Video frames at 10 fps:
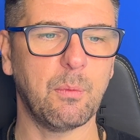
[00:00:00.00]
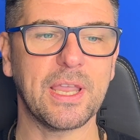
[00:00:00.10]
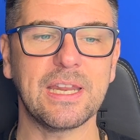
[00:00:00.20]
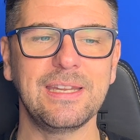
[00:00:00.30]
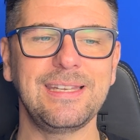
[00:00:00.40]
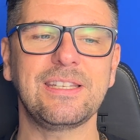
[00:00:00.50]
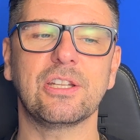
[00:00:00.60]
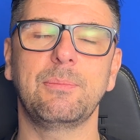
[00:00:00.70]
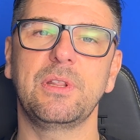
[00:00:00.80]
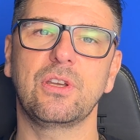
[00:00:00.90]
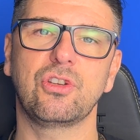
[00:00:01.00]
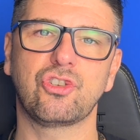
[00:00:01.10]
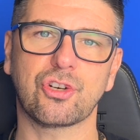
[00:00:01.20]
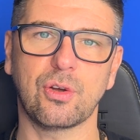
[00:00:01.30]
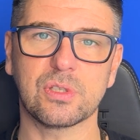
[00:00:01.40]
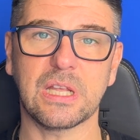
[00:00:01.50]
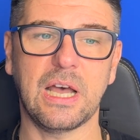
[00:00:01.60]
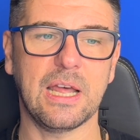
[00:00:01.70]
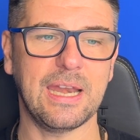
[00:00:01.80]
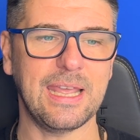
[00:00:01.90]
We're going to determine the controls that
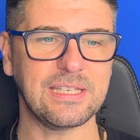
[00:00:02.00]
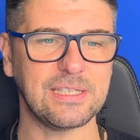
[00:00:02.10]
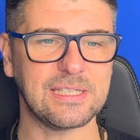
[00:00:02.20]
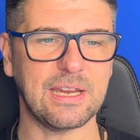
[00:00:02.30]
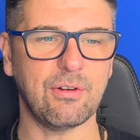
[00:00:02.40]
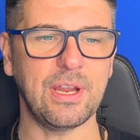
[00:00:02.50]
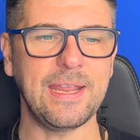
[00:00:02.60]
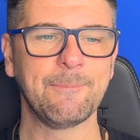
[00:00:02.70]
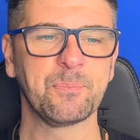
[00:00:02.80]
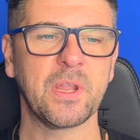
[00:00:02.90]
are necessary.